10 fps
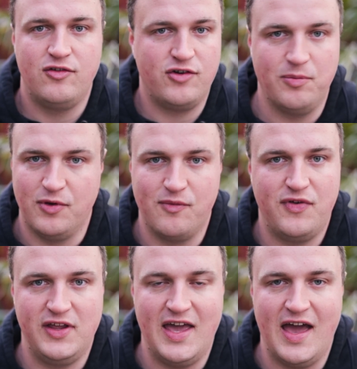job done
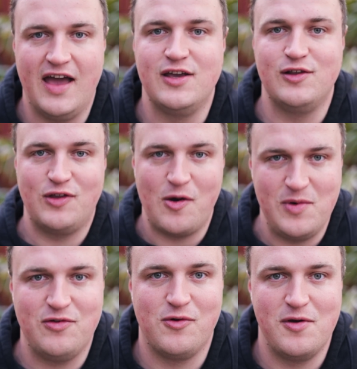for the year. You don't
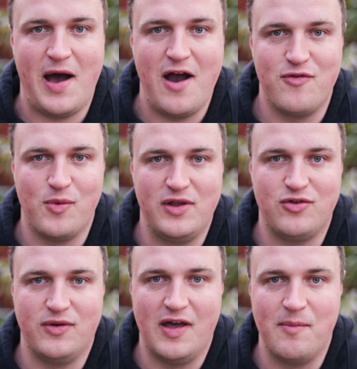need to worry about
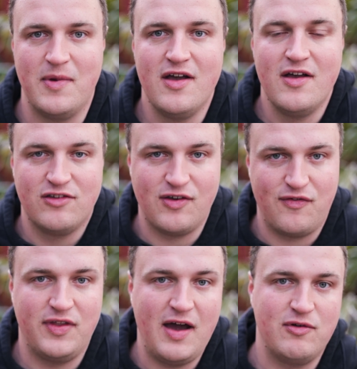overwintering them. So
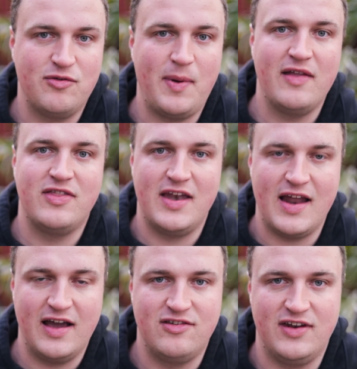from that respect, they're
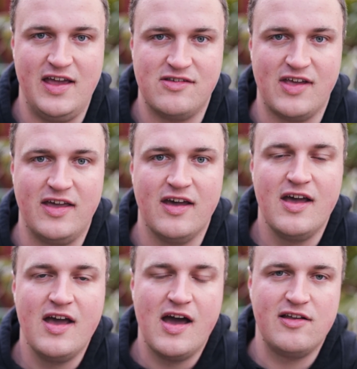nice and easy.
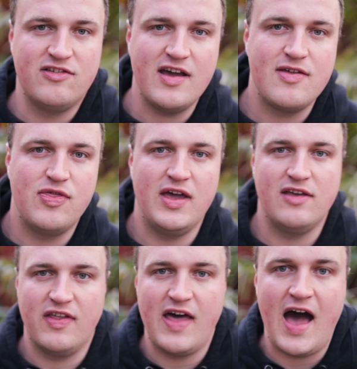And the second thing
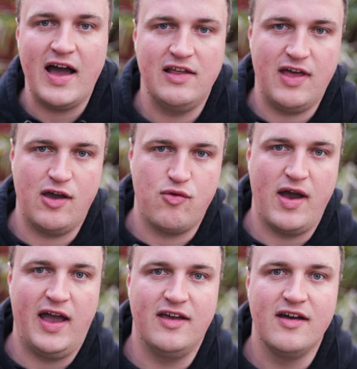is that the height they
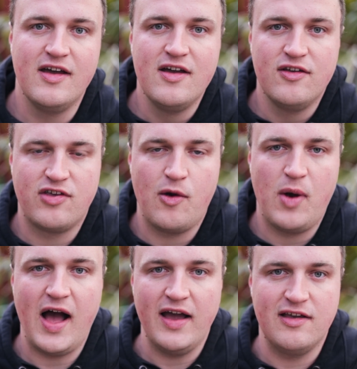create. So
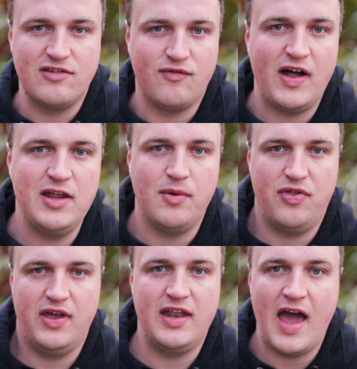height is a valuable
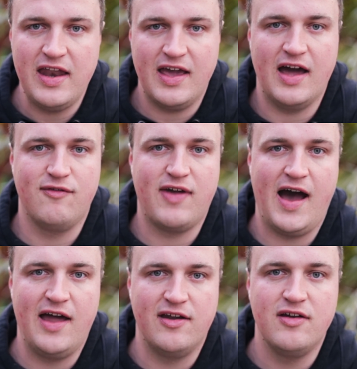thing in any kind of
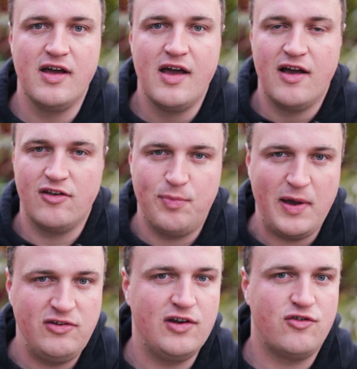garden,
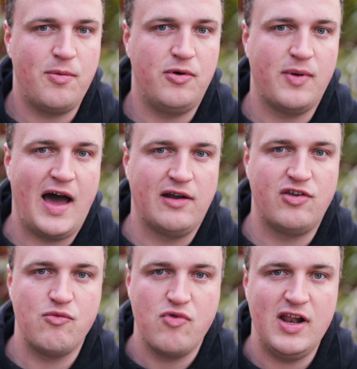especially in a tropical garden,
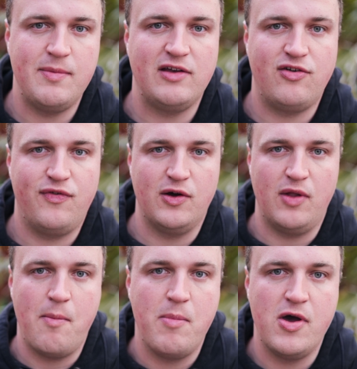because it really makes you
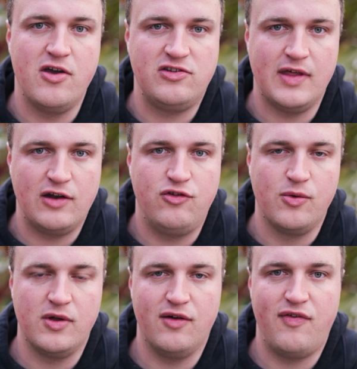feel immersed in that
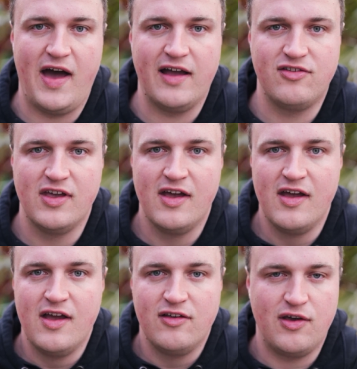jungle effect.
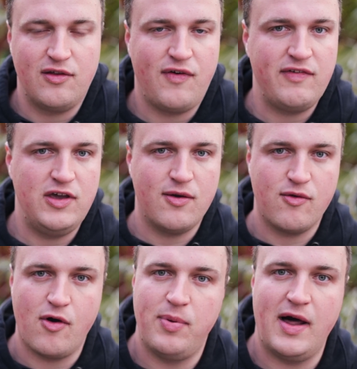So the fact that you can
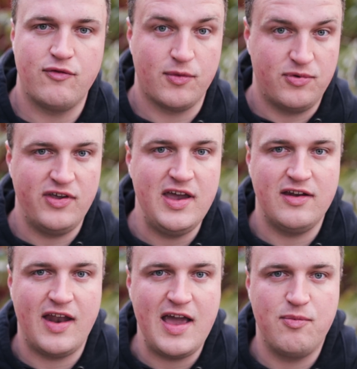grow a plant from
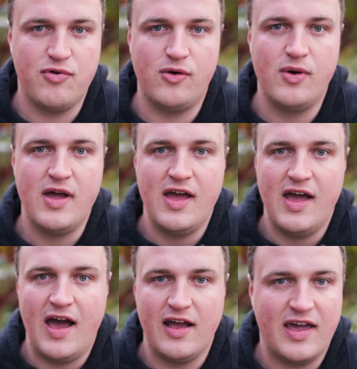seed in April
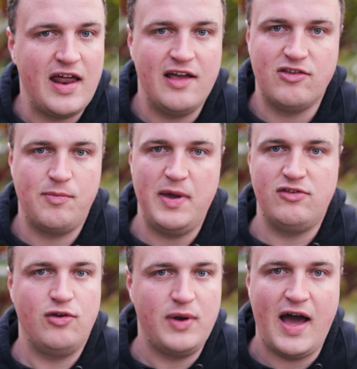and get it to be
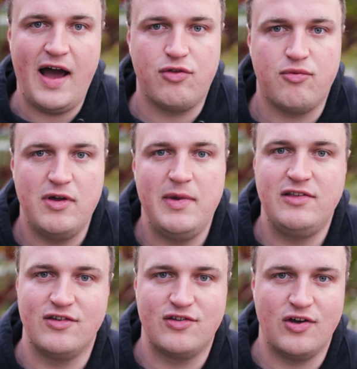2.5 to 3
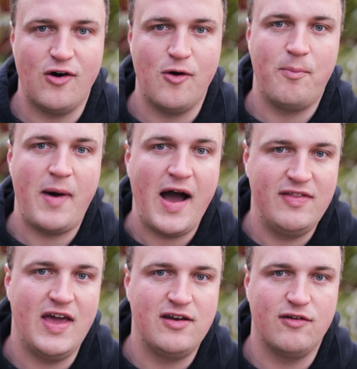meters tall
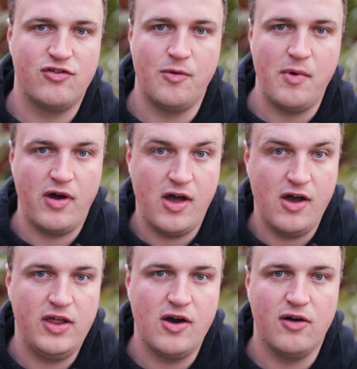by the end of summer,
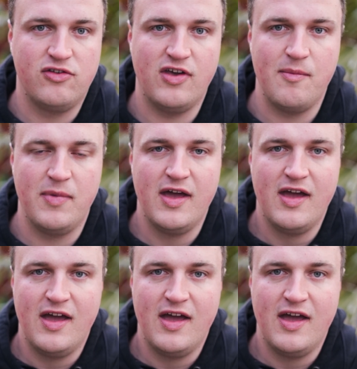early autumn,